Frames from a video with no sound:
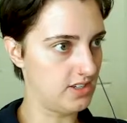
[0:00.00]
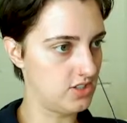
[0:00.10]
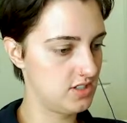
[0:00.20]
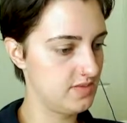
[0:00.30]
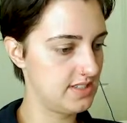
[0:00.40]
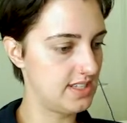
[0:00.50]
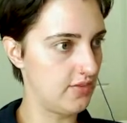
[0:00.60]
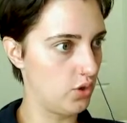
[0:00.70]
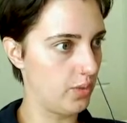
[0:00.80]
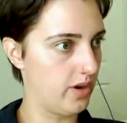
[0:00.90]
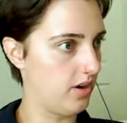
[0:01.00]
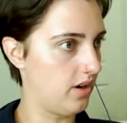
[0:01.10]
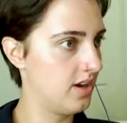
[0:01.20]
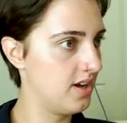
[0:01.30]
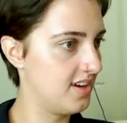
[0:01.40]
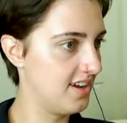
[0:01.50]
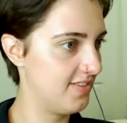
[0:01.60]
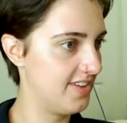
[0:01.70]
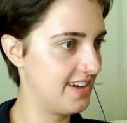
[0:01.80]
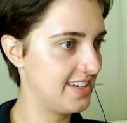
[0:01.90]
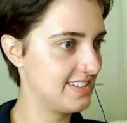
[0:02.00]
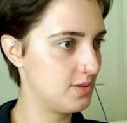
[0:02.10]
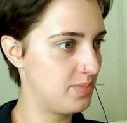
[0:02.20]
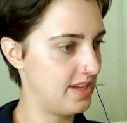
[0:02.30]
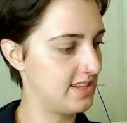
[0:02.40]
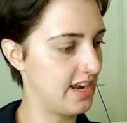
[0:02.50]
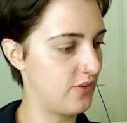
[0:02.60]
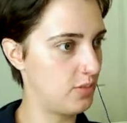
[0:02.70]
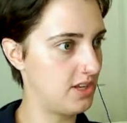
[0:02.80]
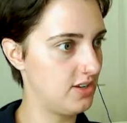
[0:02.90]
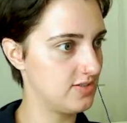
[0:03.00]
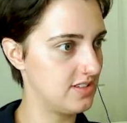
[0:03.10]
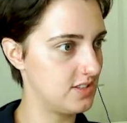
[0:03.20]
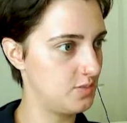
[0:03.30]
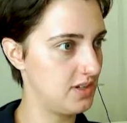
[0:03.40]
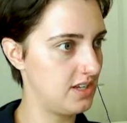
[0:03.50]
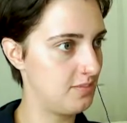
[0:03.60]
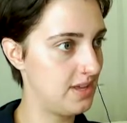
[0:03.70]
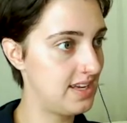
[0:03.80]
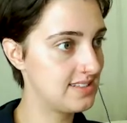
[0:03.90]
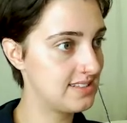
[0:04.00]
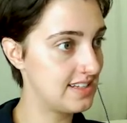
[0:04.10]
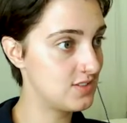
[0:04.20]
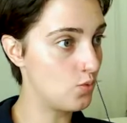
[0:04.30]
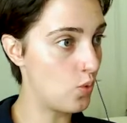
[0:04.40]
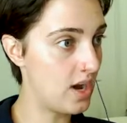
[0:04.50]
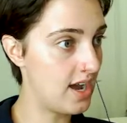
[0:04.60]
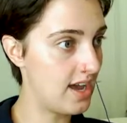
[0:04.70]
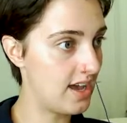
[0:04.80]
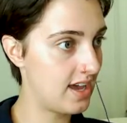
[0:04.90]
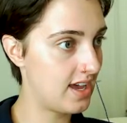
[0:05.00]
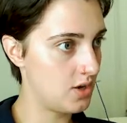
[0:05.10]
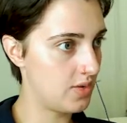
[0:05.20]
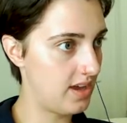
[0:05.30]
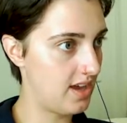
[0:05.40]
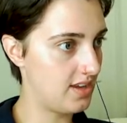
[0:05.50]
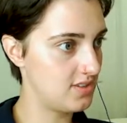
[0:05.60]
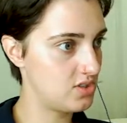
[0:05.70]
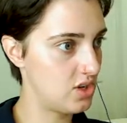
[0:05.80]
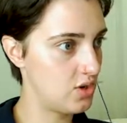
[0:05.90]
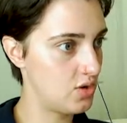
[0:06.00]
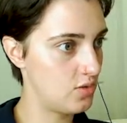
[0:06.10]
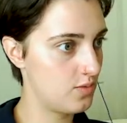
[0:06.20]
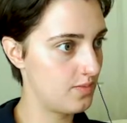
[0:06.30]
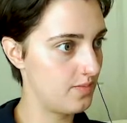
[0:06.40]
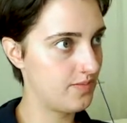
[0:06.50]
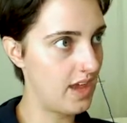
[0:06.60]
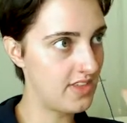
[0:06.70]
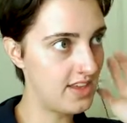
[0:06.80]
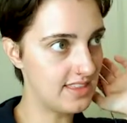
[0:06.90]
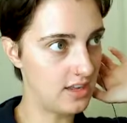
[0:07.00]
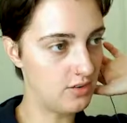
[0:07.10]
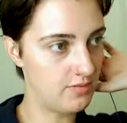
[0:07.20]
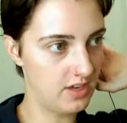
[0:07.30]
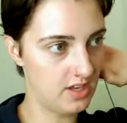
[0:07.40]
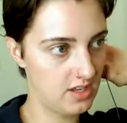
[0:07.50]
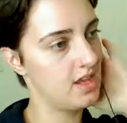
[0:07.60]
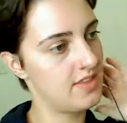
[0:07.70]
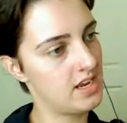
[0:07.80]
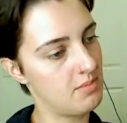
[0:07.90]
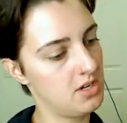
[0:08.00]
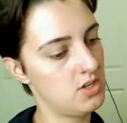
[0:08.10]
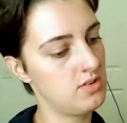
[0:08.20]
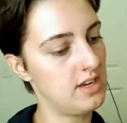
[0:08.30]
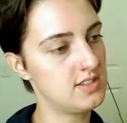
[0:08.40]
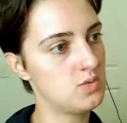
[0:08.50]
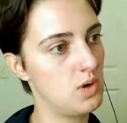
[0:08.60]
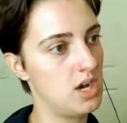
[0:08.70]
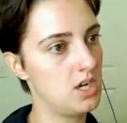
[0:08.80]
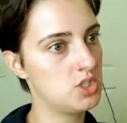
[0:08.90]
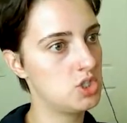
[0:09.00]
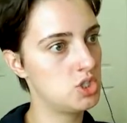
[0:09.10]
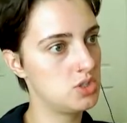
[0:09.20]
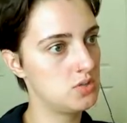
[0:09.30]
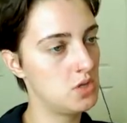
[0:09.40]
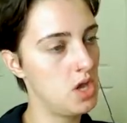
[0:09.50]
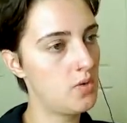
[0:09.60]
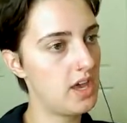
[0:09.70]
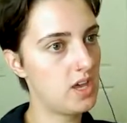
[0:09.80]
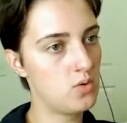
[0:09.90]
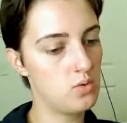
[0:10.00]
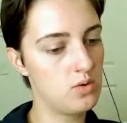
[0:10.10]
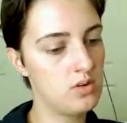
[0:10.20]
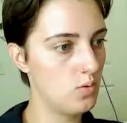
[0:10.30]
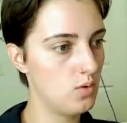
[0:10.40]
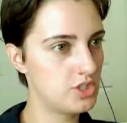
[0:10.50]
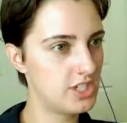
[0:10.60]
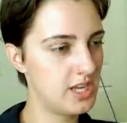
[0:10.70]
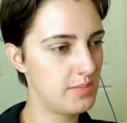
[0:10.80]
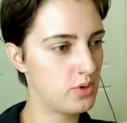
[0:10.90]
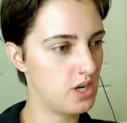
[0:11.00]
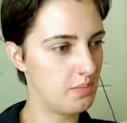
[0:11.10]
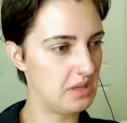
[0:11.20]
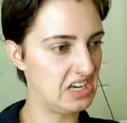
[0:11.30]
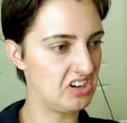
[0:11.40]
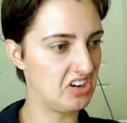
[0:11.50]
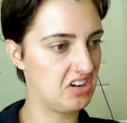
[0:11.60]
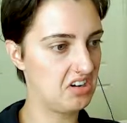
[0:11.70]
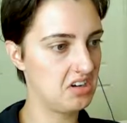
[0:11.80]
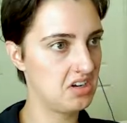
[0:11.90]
It just fits everywhere. I feel like it's the plant that everybody uses, but it makes sense why. Okay, so I think that'll fit. And then I'm gonna do that swatch. Okay, cool. What should I put up here?